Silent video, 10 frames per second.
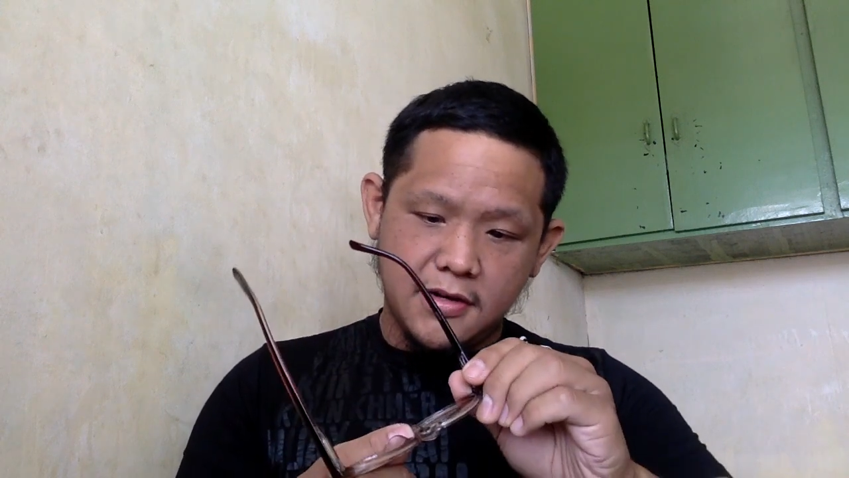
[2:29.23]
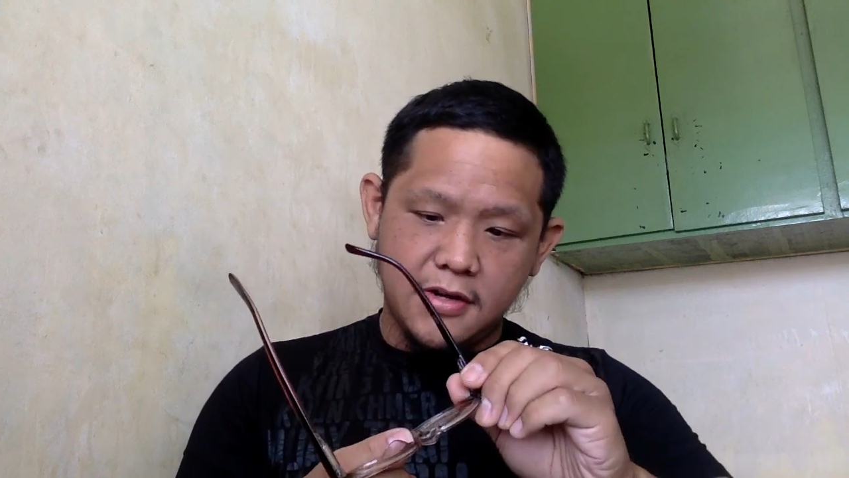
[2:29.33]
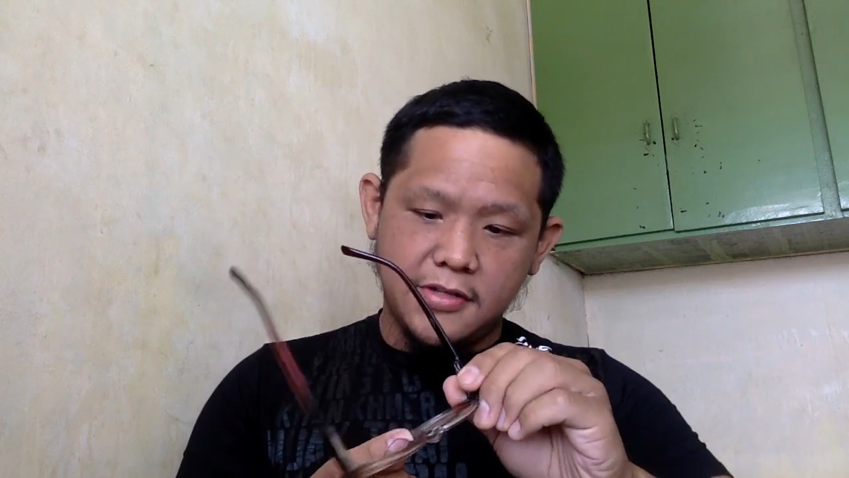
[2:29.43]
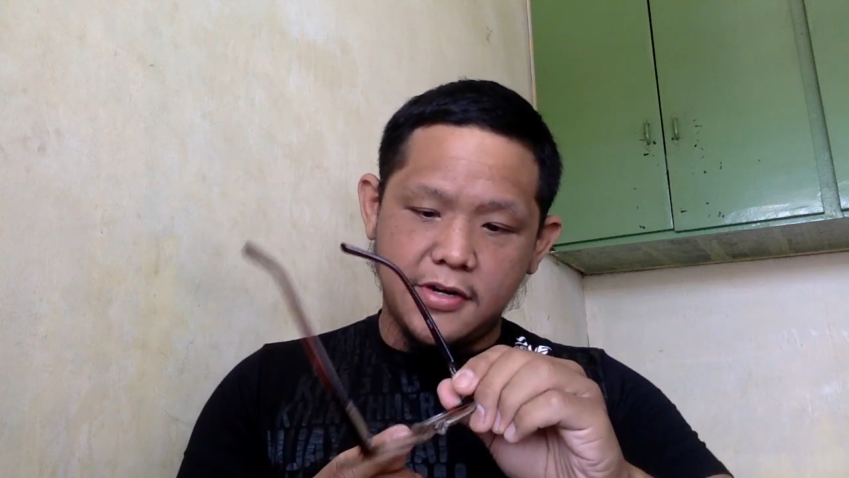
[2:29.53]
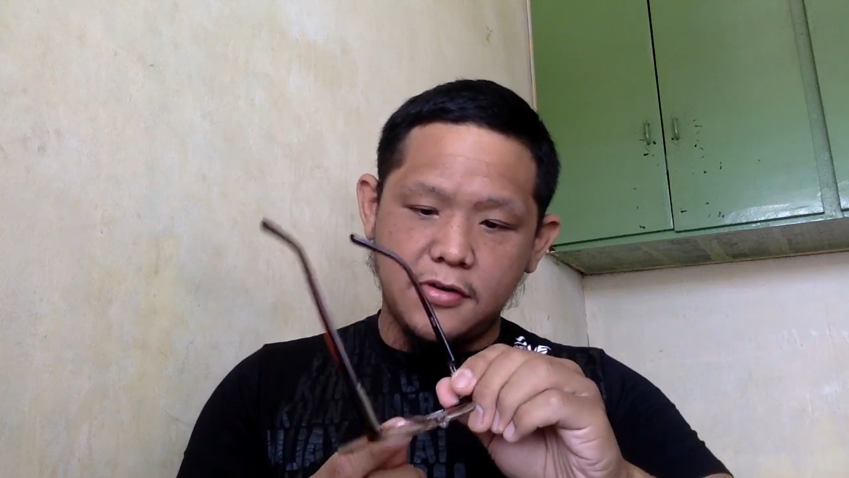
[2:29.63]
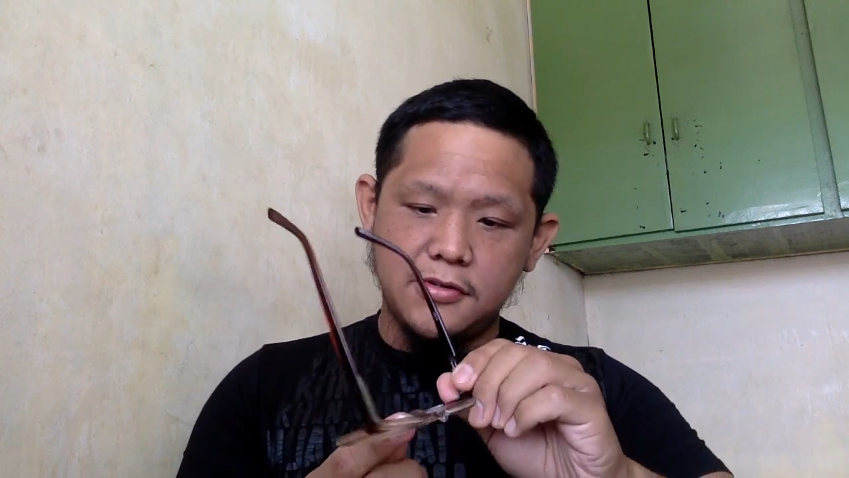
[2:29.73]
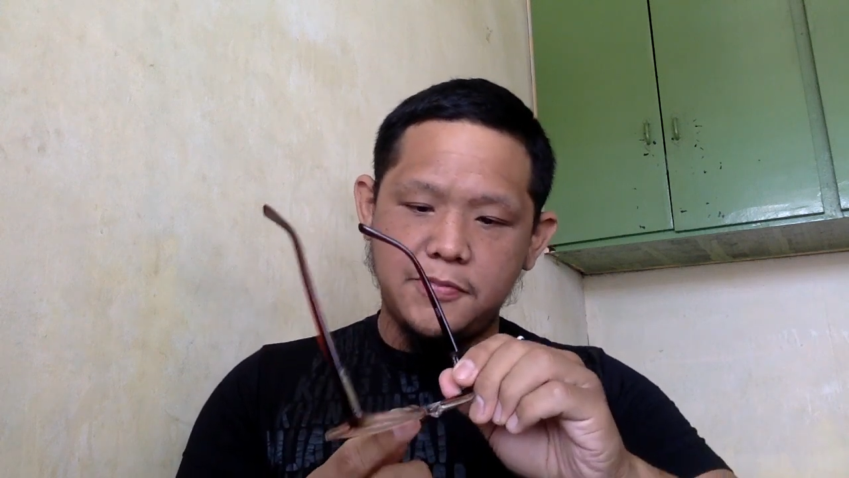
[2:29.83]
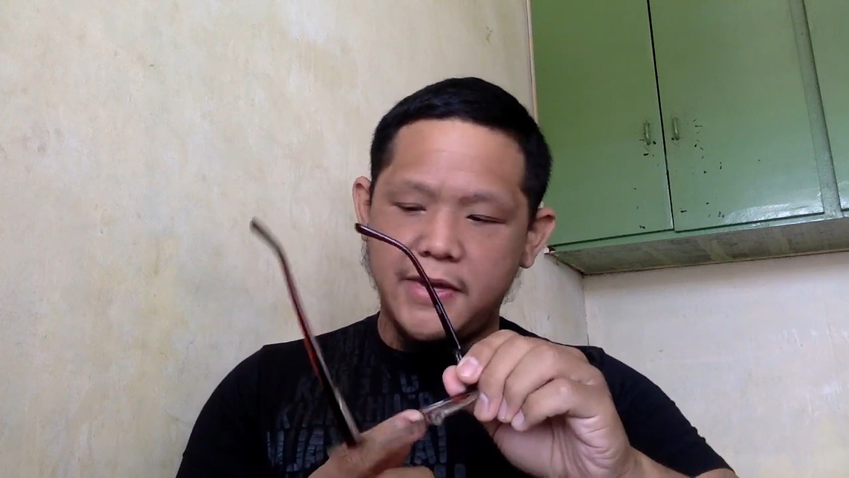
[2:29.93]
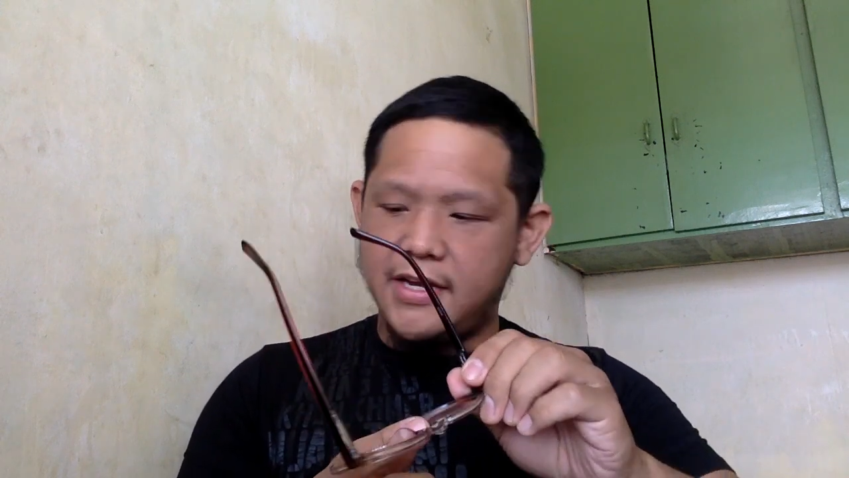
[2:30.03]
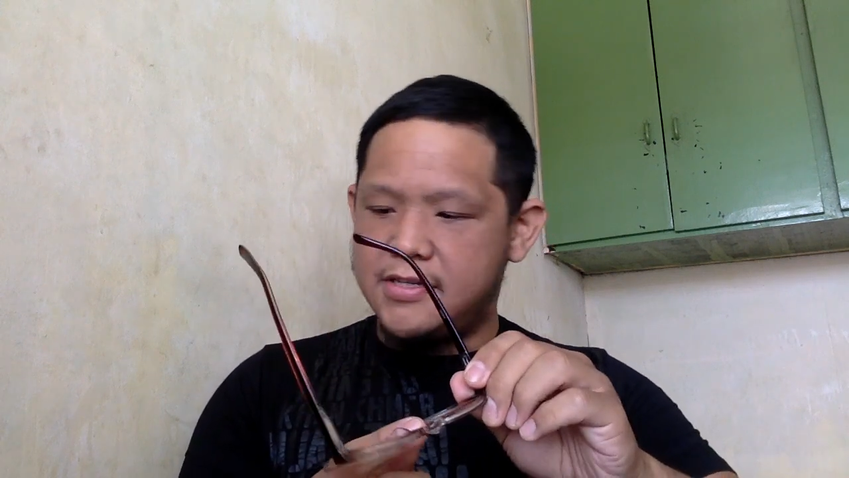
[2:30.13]
Oh, the nose
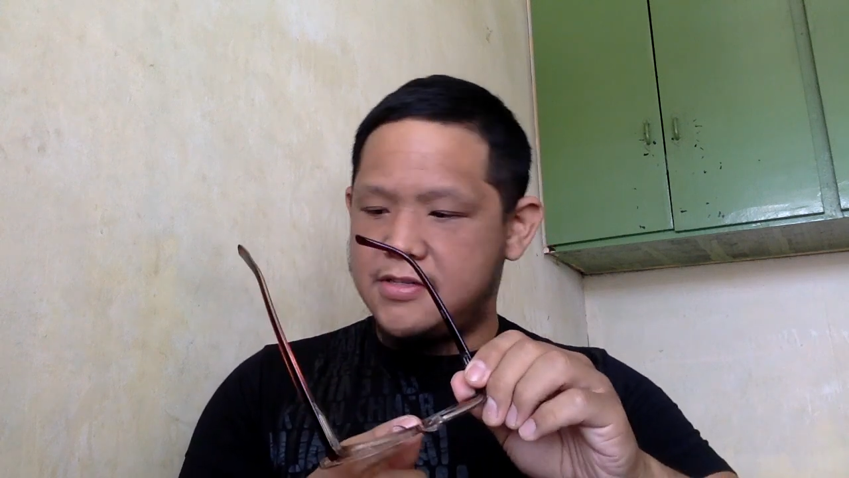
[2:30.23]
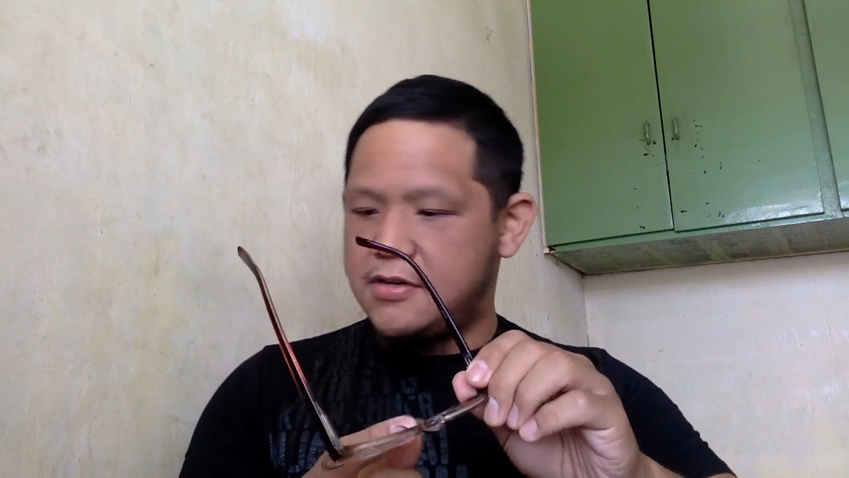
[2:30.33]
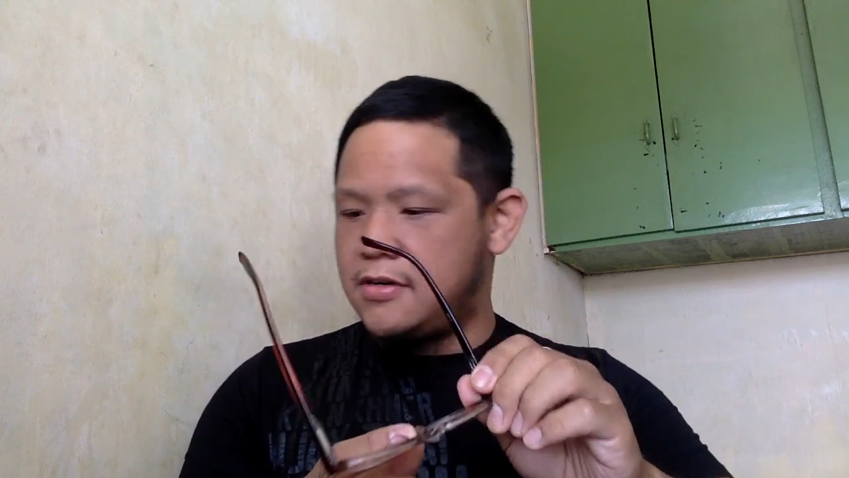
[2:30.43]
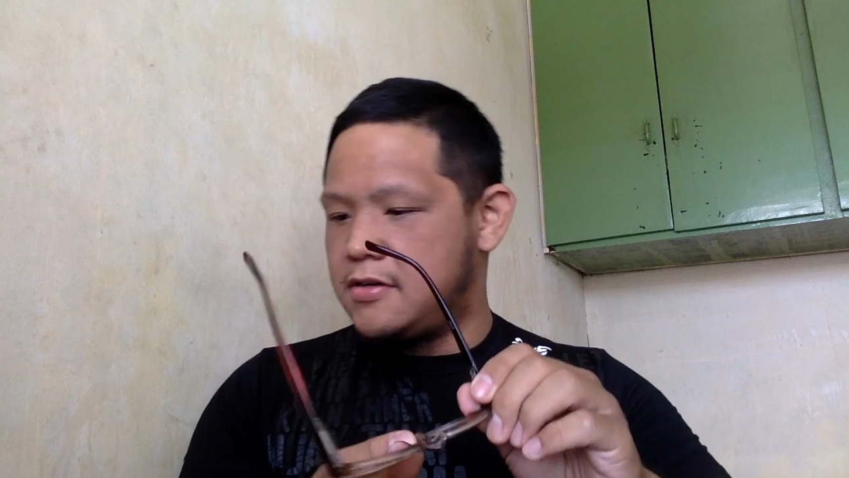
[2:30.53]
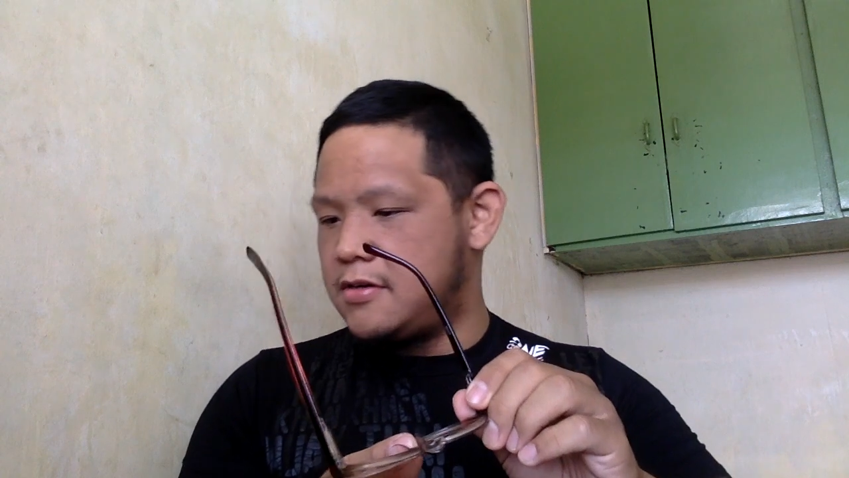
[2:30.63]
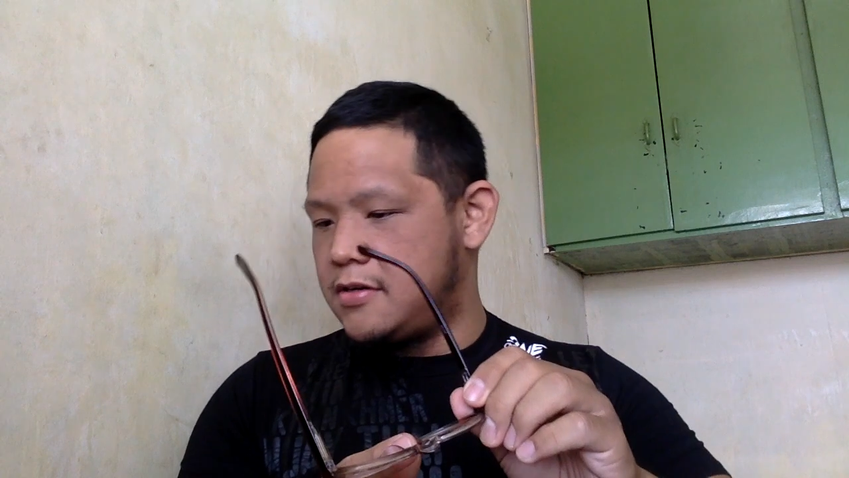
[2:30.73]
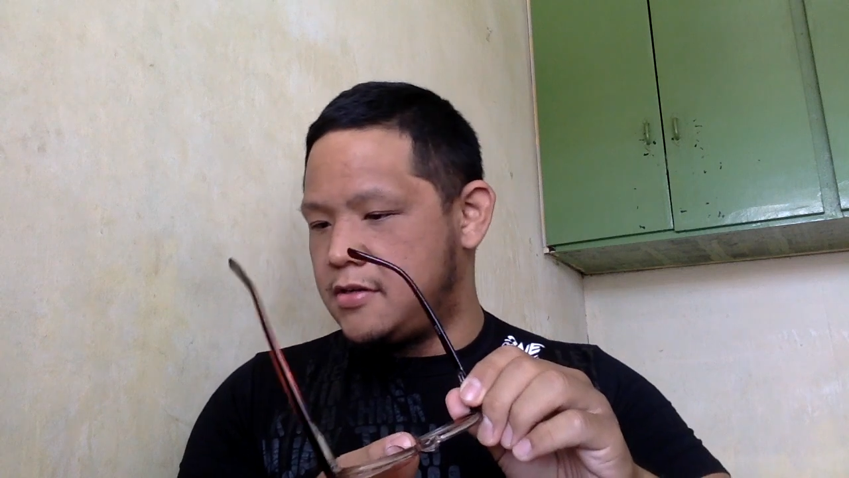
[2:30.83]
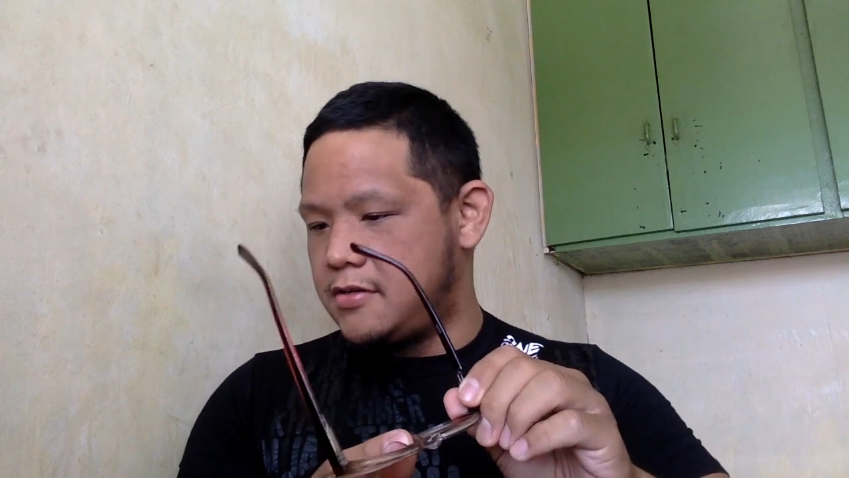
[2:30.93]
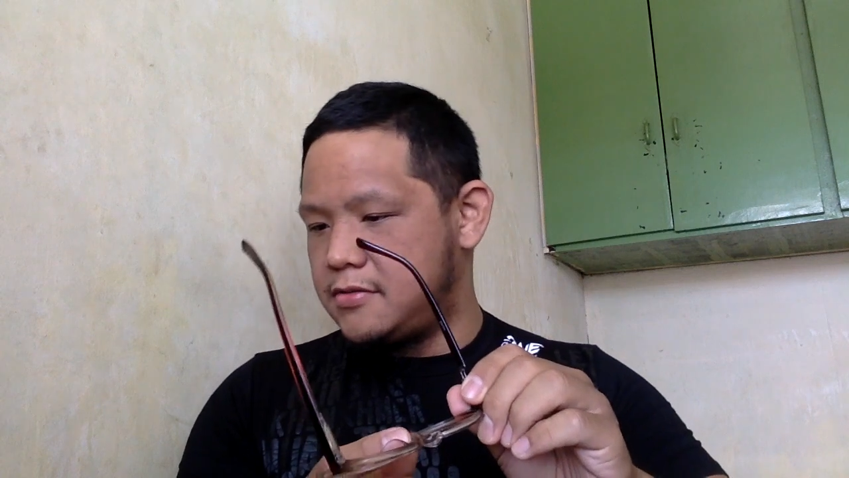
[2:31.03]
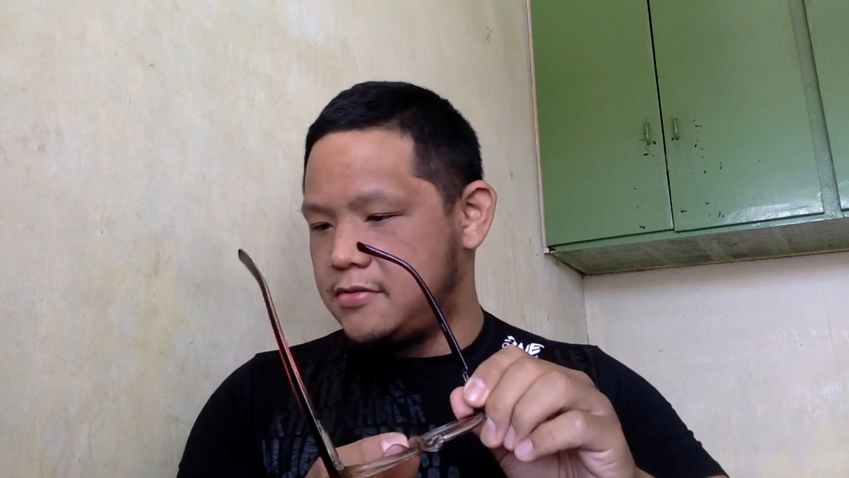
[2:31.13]
pads are
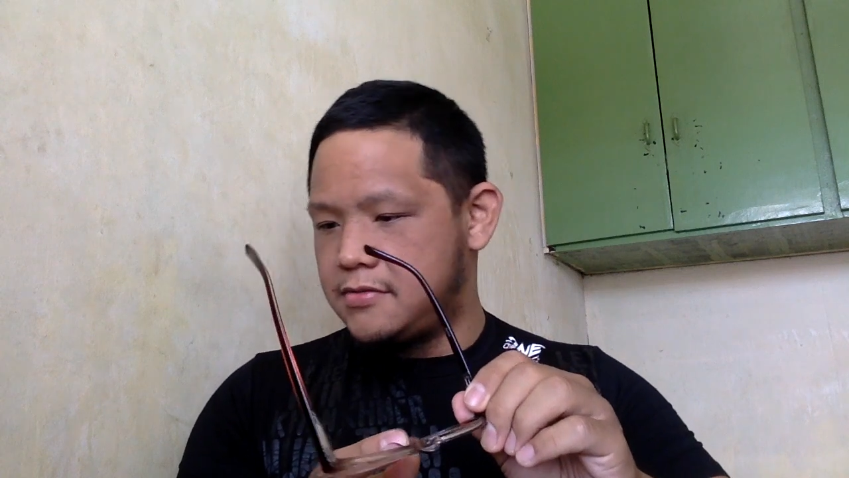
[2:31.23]
all